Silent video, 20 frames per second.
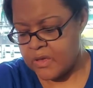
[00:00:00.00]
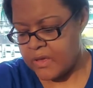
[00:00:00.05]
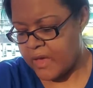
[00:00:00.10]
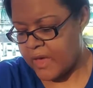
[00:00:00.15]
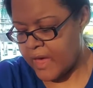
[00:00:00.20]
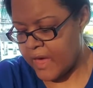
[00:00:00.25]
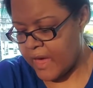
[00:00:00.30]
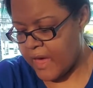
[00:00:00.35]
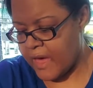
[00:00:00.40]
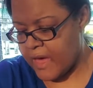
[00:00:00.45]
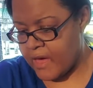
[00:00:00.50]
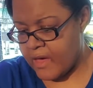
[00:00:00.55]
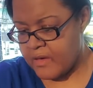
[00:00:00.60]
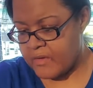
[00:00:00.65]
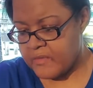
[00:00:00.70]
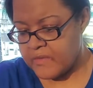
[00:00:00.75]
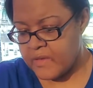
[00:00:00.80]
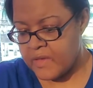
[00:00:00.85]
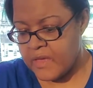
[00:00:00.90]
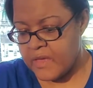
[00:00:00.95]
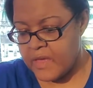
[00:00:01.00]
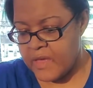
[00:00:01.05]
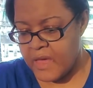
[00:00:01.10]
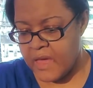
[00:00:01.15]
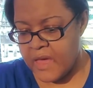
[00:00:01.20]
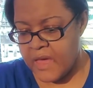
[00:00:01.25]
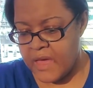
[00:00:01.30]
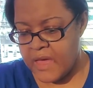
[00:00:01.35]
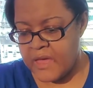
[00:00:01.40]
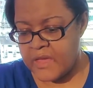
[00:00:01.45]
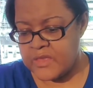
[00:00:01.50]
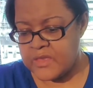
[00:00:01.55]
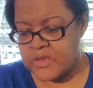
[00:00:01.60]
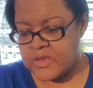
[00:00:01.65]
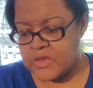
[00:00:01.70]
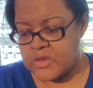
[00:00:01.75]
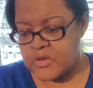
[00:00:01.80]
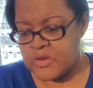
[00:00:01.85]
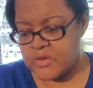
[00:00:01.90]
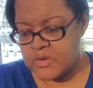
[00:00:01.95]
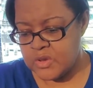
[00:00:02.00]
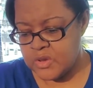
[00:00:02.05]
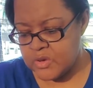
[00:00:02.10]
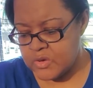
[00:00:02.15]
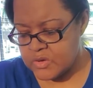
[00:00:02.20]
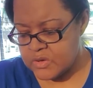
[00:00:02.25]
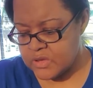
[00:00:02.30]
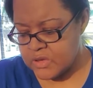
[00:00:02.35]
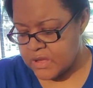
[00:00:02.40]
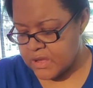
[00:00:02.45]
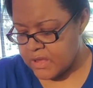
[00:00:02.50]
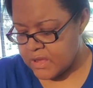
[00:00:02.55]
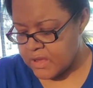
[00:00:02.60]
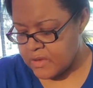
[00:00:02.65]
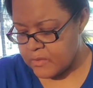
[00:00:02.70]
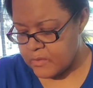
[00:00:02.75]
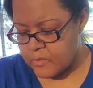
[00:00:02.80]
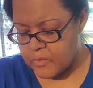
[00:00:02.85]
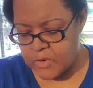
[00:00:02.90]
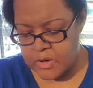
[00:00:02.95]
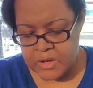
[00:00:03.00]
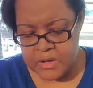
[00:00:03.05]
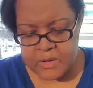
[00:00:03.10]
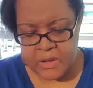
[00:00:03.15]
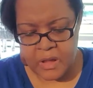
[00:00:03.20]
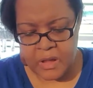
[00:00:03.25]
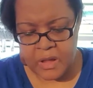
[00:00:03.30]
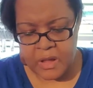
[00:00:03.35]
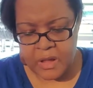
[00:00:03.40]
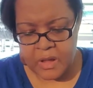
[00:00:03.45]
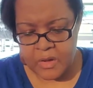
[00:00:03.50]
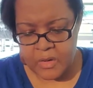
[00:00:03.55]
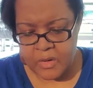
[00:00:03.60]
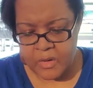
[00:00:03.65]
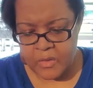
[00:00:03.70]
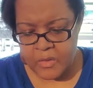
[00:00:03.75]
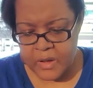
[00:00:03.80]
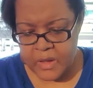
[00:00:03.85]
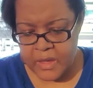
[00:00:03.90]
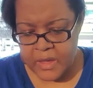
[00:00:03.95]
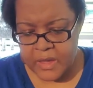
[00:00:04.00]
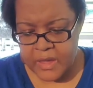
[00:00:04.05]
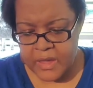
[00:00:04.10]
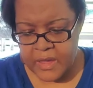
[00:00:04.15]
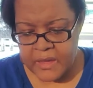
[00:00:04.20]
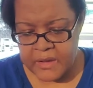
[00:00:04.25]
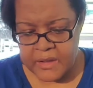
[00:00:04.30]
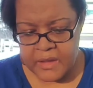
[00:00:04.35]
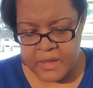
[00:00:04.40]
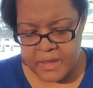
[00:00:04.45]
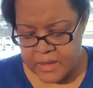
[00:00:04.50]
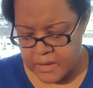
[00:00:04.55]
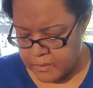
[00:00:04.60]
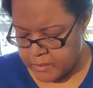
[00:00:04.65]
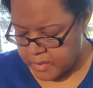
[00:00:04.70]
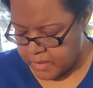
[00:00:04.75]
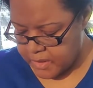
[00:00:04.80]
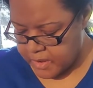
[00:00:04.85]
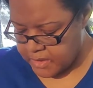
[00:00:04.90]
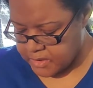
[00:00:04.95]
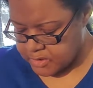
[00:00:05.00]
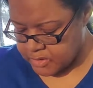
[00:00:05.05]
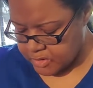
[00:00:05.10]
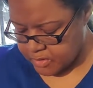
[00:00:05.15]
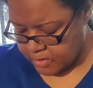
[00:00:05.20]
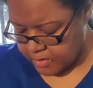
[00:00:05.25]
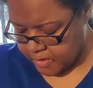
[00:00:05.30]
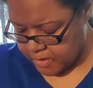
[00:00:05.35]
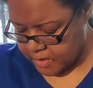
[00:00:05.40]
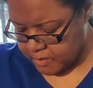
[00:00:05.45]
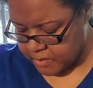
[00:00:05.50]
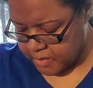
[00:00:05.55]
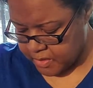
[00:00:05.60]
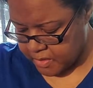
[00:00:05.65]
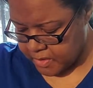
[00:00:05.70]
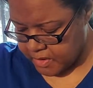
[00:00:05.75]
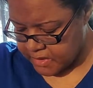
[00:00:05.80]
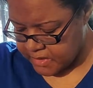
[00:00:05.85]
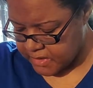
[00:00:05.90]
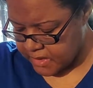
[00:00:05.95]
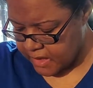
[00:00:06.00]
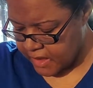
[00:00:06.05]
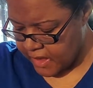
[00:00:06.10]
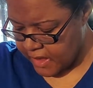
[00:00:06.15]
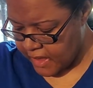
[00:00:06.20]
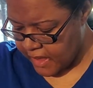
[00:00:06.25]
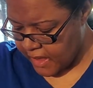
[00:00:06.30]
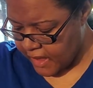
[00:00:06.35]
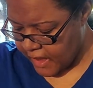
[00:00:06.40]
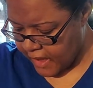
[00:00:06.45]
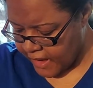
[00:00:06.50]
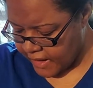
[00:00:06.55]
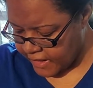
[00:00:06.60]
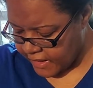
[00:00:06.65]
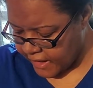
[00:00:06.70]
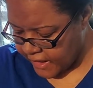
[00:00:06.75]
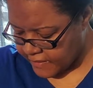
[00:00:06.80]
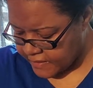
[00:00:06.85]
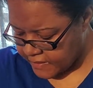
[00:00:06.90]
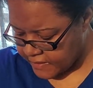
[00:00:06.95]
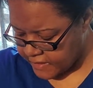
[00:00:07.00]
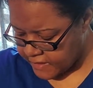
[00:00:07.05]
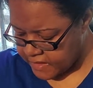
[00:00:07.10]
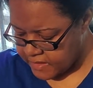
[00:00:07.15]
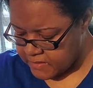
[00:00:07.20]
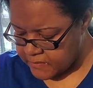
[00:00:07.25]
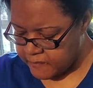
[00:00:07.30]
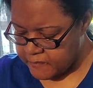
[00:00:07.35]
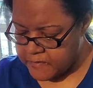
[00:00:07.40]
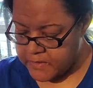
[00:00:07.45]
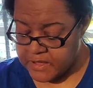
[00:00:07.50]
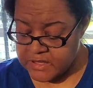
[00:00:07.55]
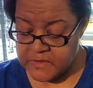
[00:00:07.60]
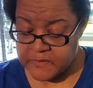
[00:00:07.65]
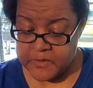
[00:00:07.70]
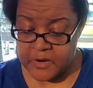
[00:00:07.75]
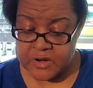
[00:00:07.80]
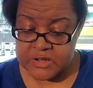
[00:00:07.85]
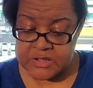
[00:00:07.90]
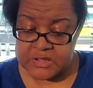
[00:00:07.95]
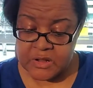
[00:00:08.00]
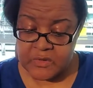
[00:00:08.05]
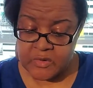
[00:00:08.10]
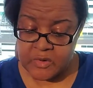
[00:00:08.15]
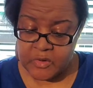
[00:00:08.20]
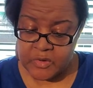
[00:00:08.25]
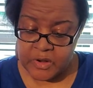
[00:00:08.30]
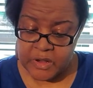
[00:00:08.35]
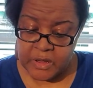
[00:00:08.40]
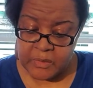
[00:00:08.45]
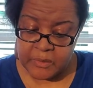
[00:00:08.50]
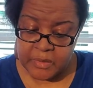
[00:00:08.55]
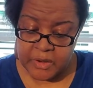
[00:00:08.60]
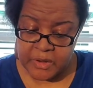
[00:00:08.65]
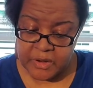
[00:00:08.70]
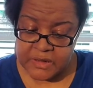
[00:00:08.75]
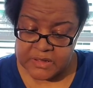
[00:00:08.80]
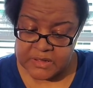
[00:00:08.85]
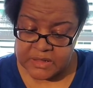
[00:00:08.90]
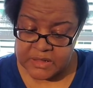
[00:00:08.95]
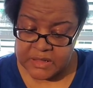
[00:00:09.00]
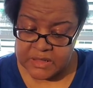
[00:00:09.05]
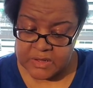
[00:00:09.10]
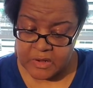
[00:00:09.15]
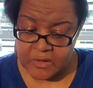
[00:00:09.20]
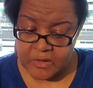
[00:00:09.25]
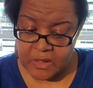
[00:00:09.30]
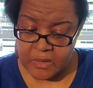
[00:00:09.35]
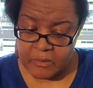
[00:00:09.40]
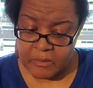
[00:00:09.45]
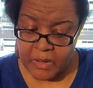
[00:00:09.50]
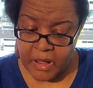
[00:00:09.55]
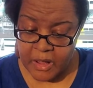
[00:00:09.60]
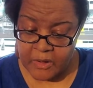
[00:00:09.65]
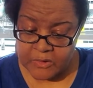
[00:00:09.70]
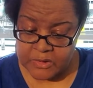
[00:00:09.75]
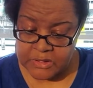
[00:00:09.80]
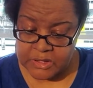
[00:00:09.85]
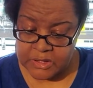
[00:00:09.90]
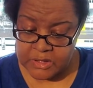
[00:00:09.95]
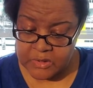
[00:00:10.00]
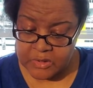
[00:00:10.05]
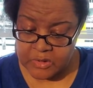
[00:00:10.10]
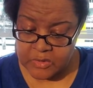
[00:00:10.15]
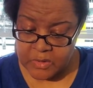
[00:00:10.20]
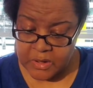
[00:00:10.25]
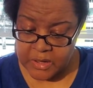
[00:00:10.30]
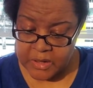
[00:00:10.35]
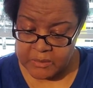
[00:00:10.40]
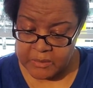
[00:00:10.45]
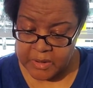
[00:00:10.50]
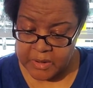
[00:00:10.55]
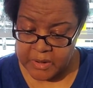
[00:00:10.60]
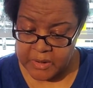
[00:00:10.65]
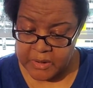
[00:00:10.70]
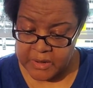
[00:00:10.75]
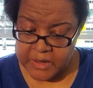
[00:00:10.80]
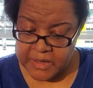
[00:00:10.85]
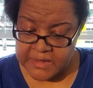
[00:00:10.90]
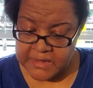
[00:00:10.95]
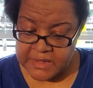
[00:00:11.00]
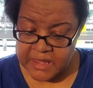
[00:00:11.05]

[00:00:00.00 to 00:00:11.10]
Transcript: have. And you usually would go ahead and plant your cranberries. I got this version of cranberries. These are the mountain cranberries,